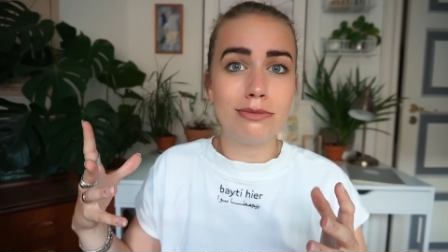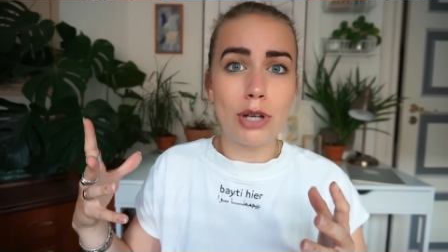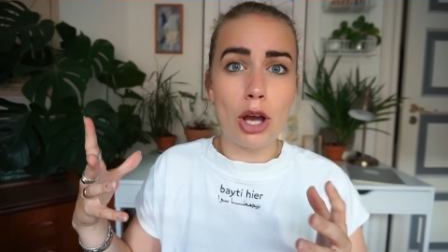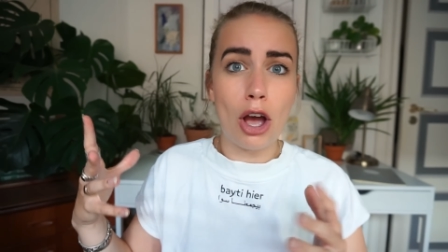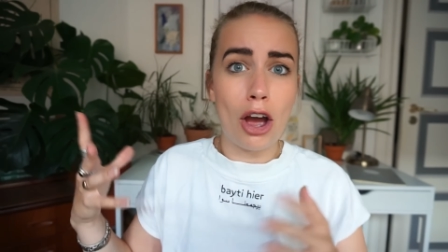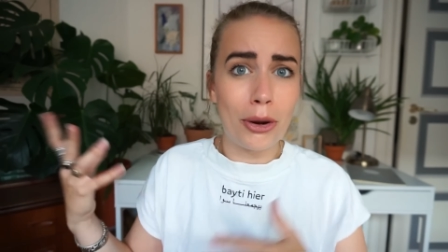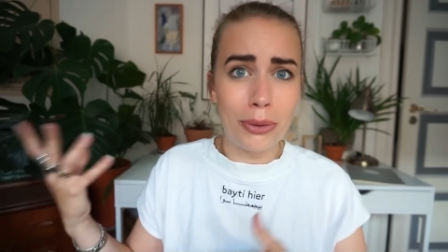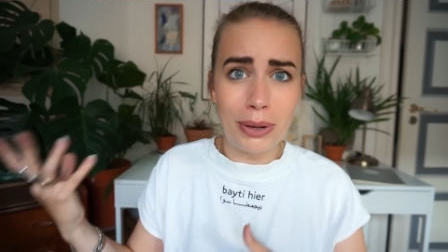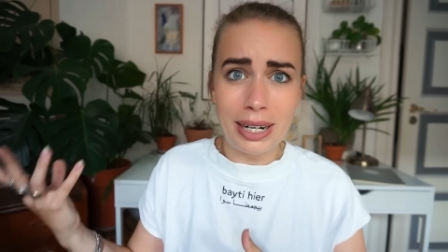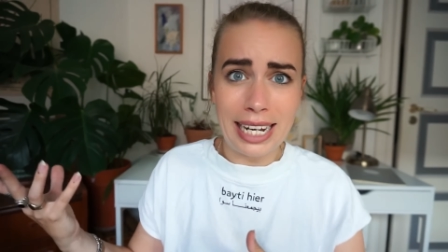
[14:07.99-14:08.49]

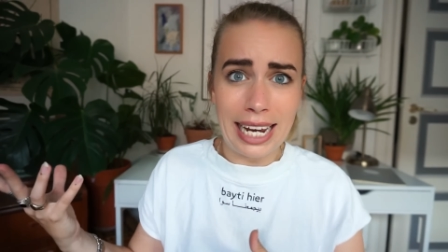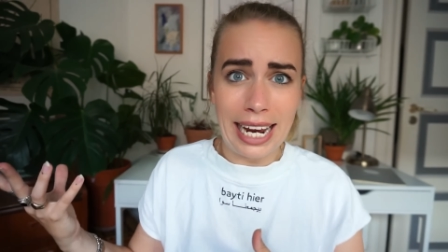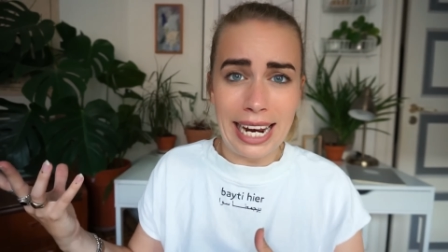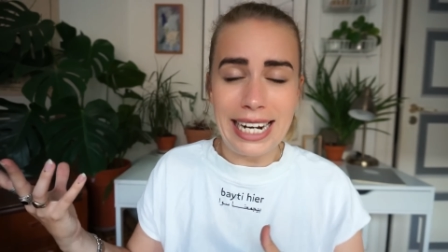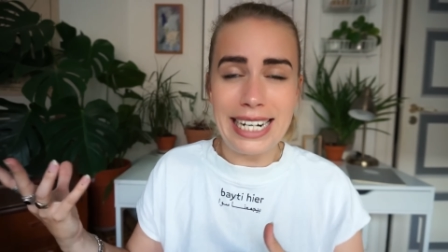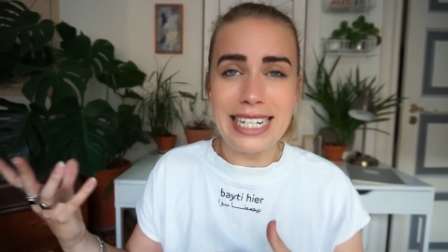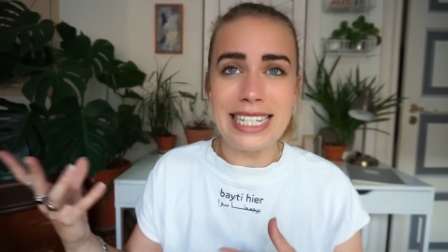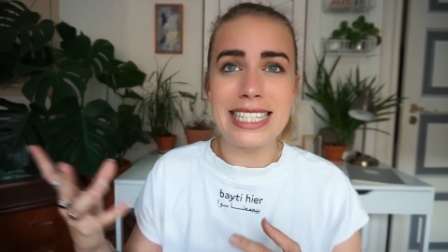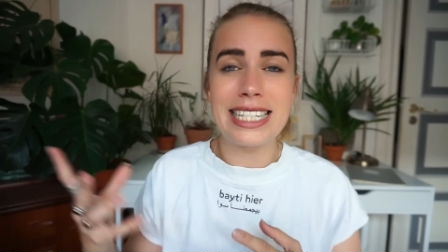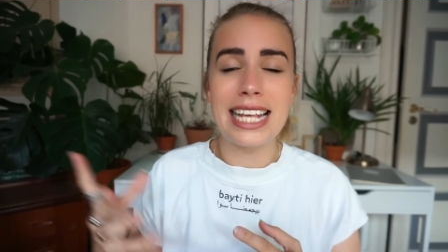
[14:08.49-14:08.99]

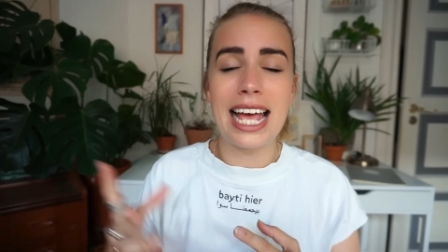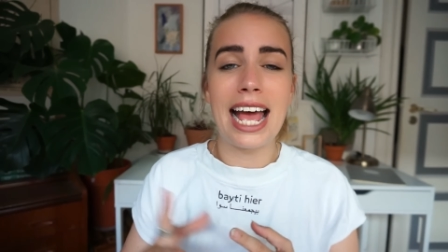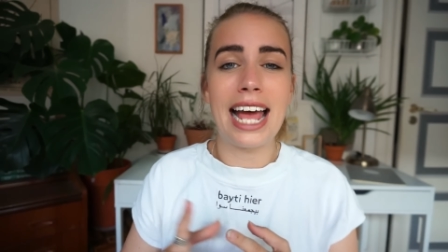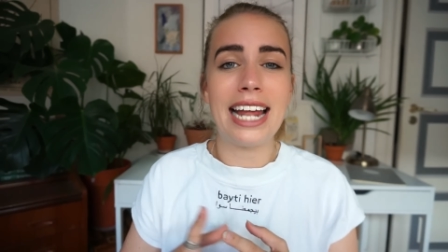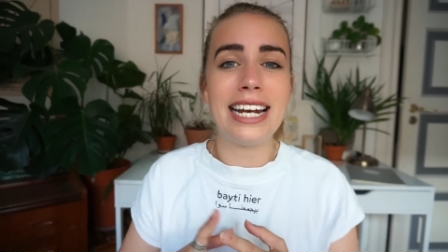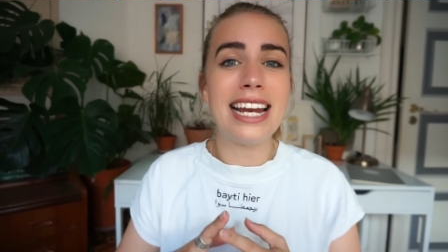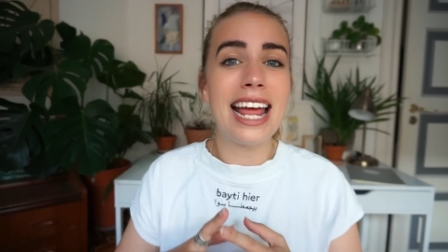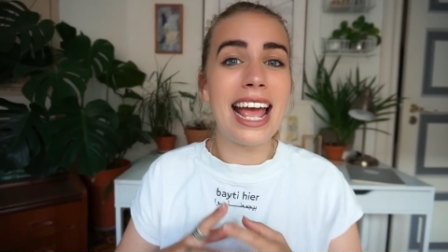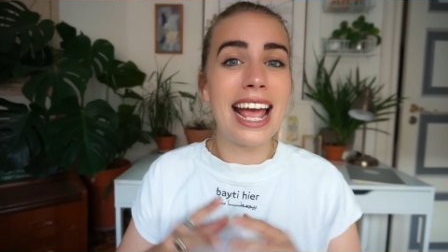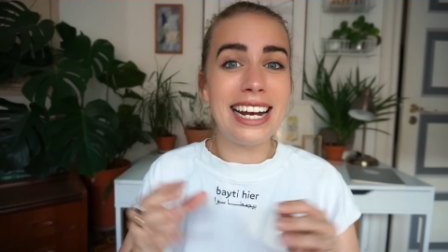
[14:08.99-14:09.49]
hurricanes
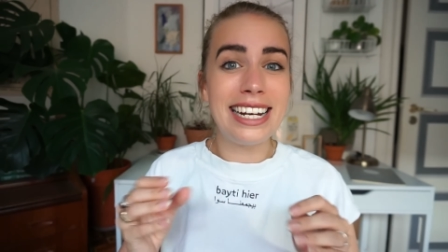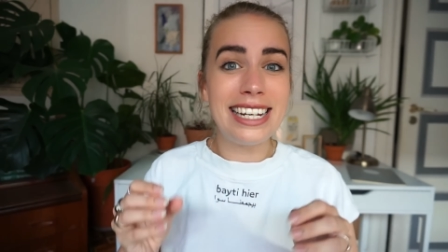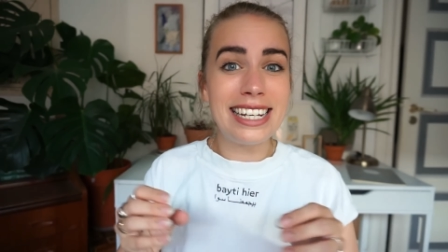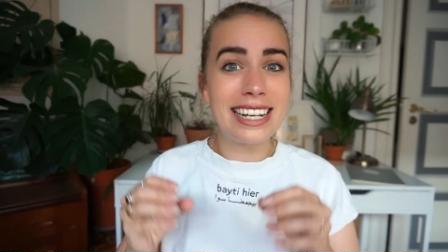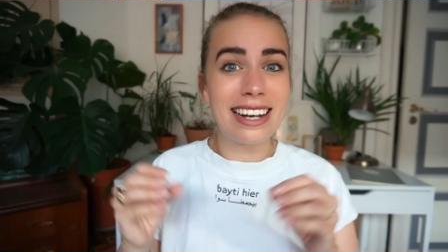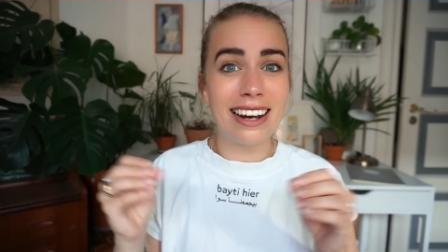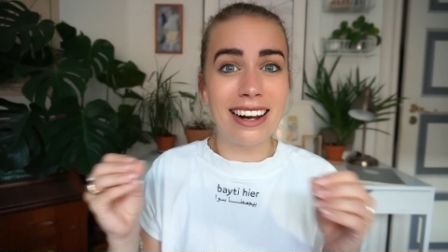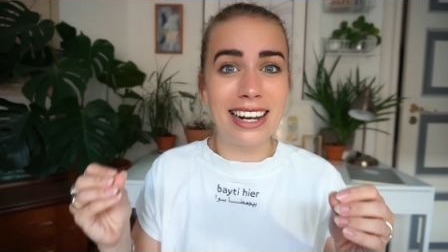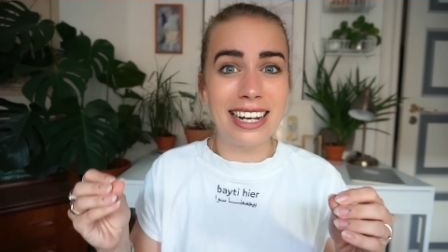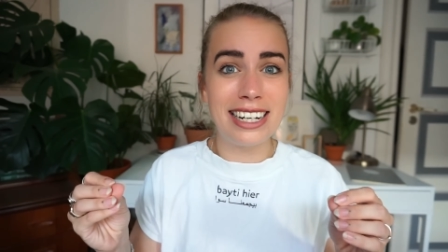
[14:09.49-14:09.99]
and any
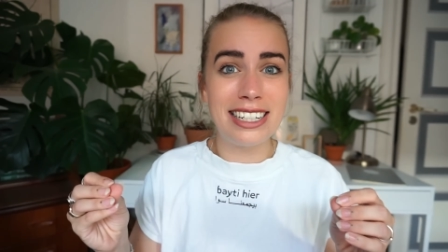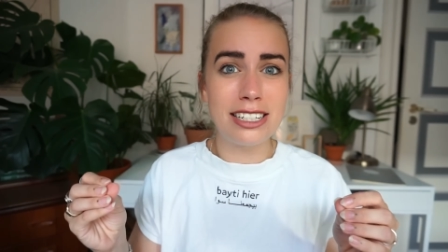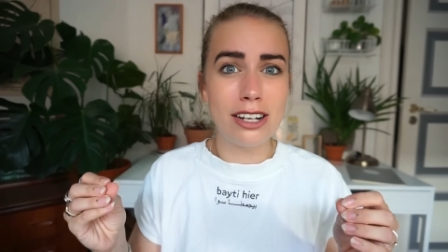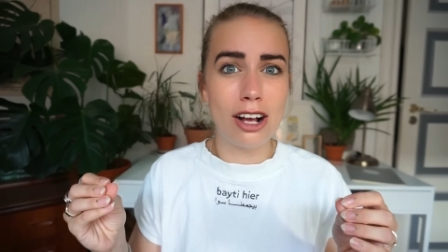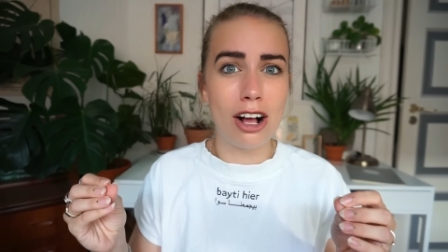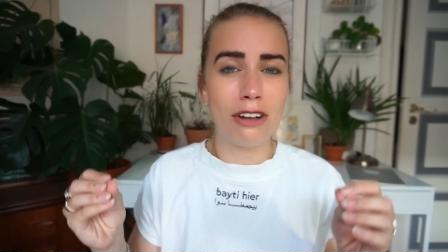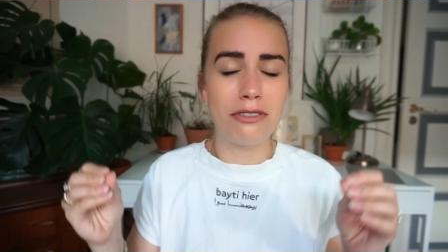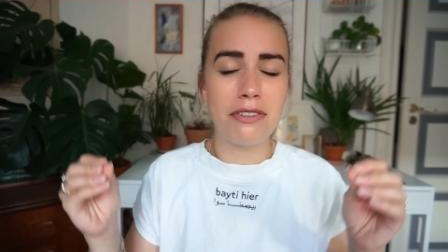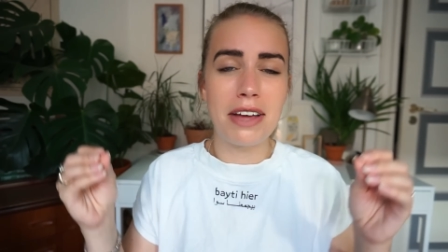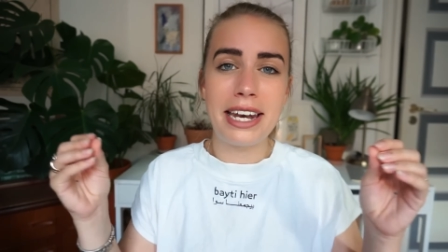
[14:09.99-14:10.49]
kind
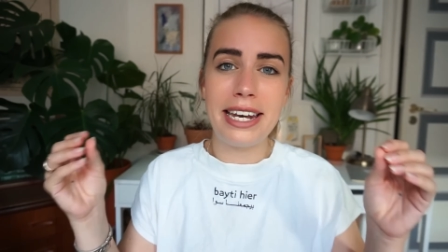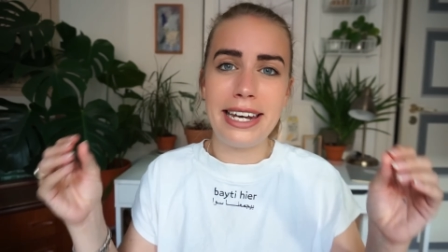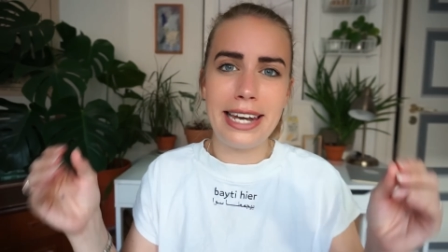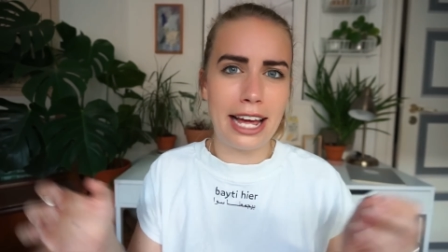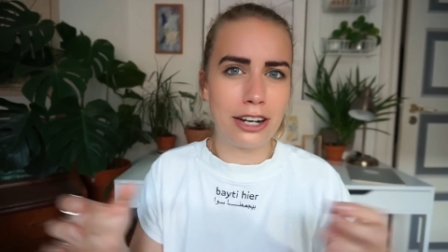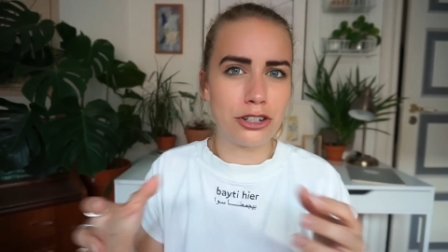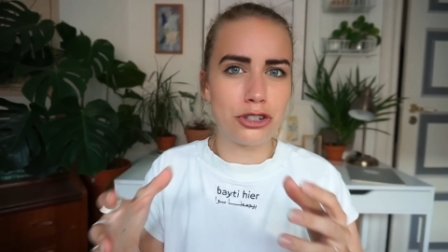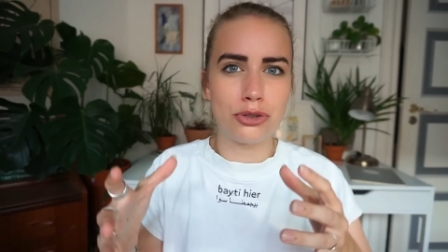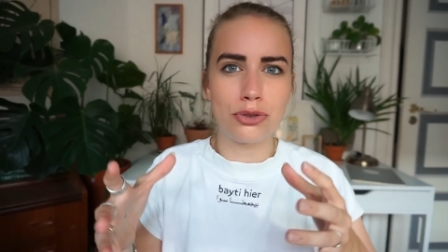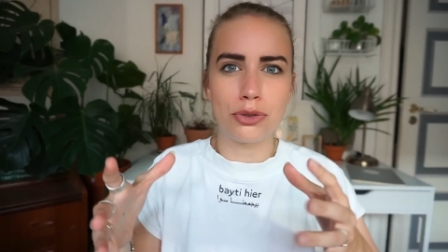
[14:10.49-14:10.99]
of
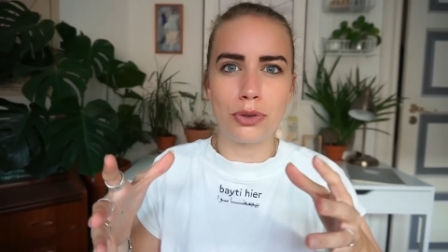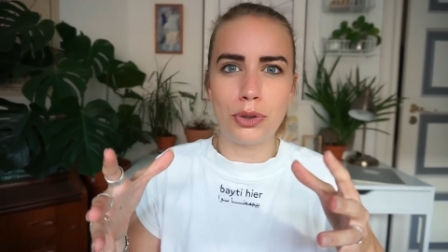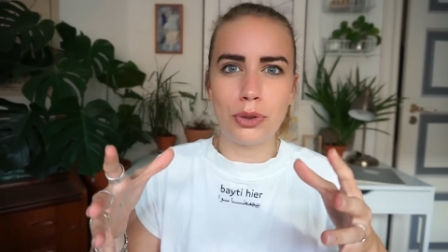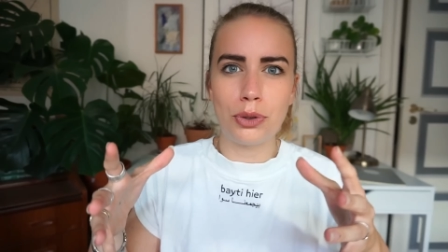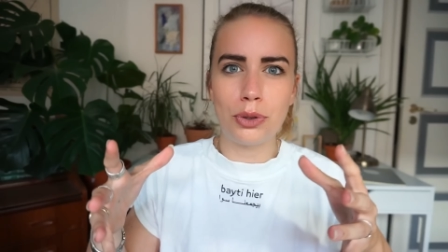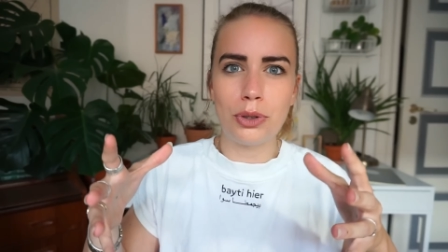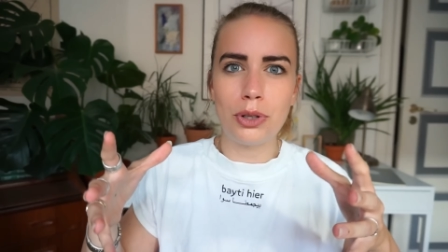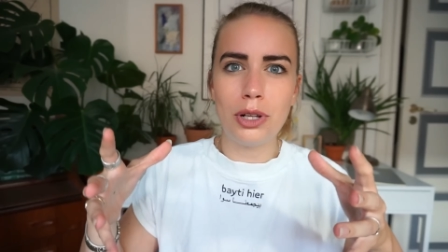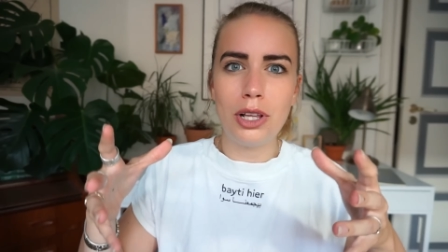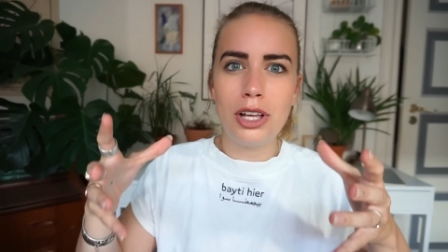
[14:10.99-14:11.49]

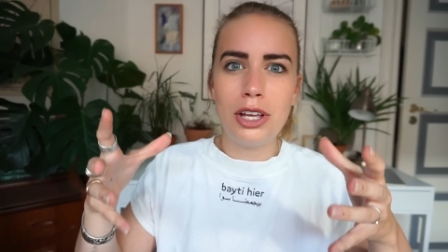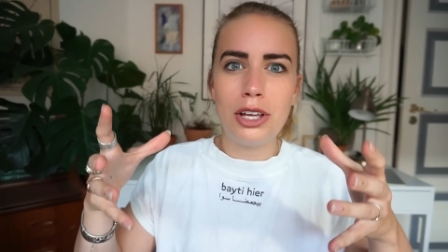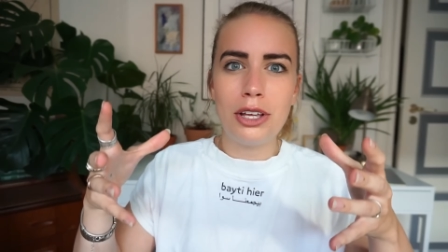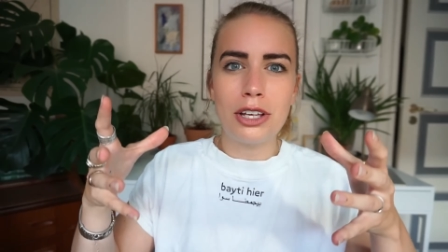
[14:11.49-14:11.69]
natural